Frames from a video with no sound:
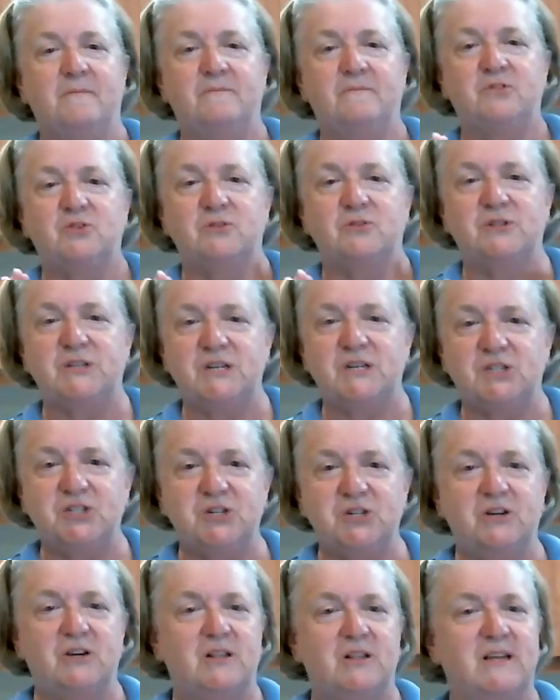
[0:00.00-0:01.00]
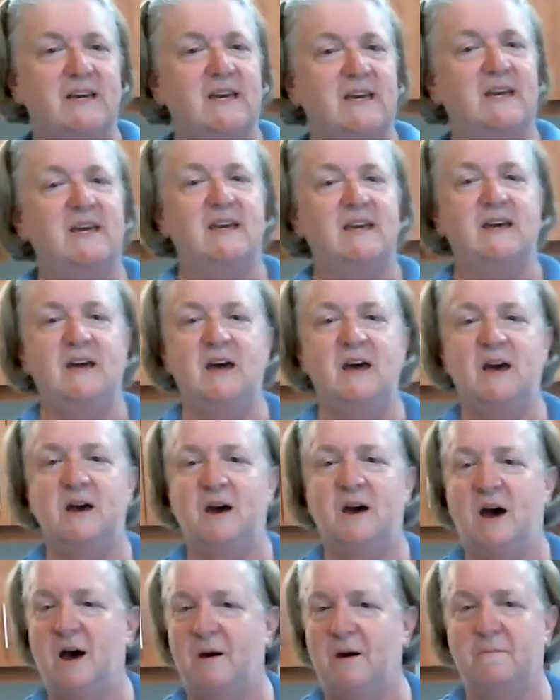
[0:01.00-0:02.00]
traditionally,
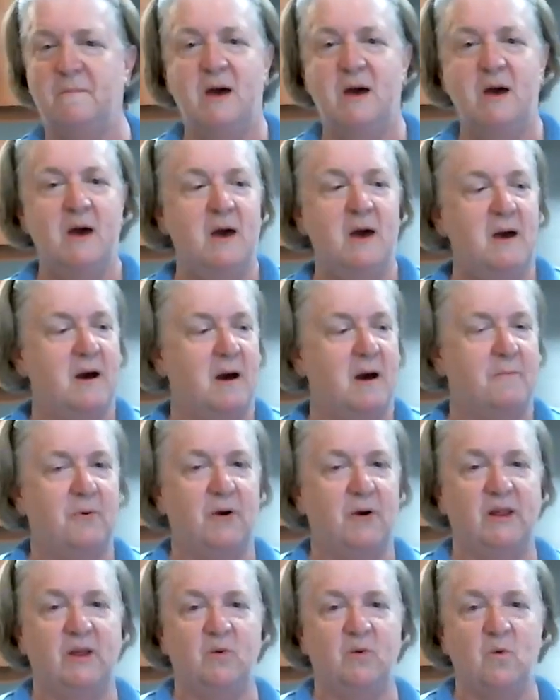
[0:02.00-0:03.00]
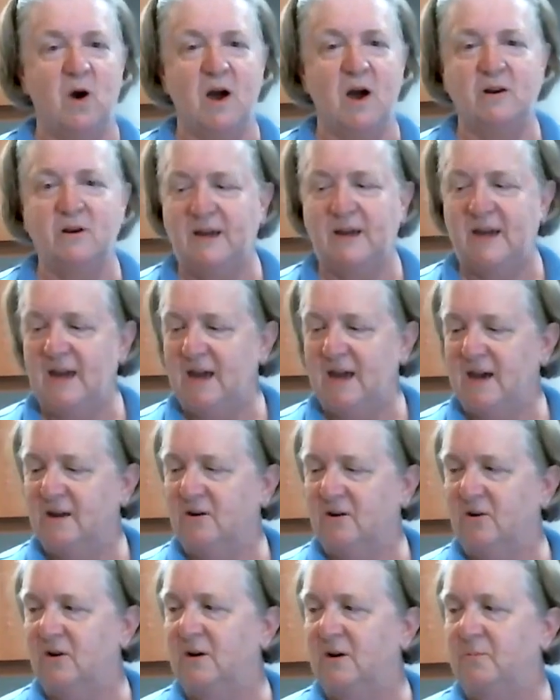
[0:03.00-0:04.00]
a boiling water
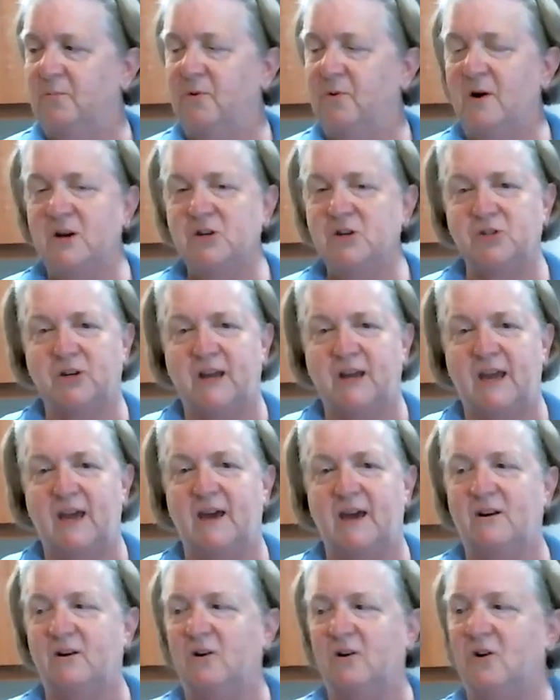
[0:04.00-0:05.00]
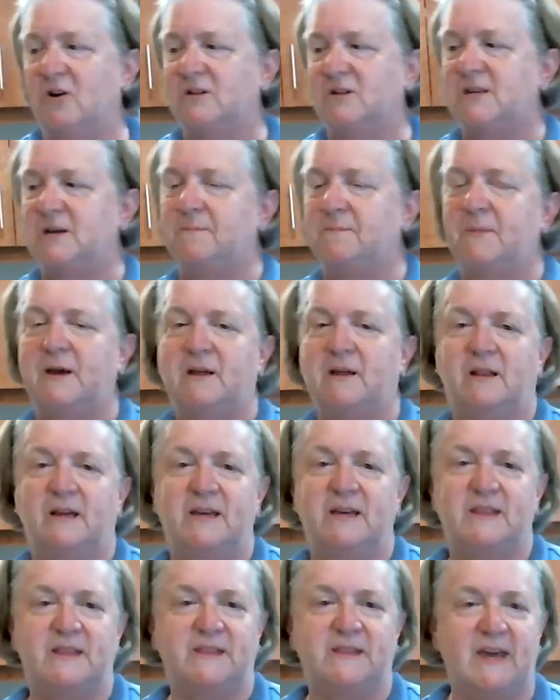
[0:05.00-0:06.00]
canner and a pressure canner are
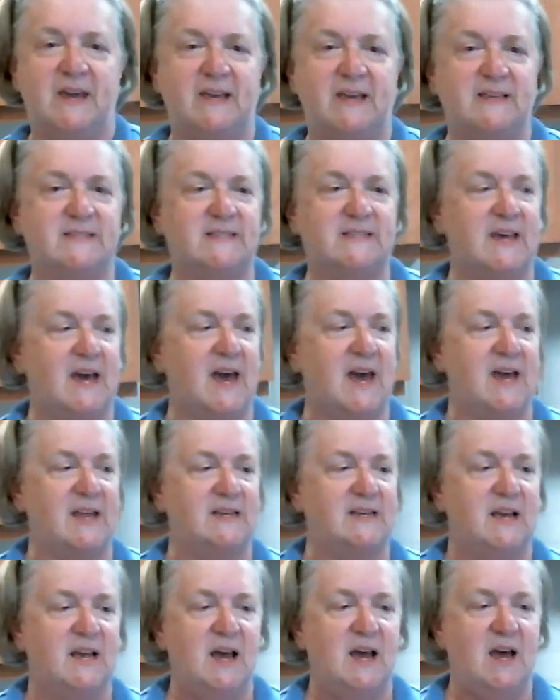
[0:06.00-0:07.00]
typically the things that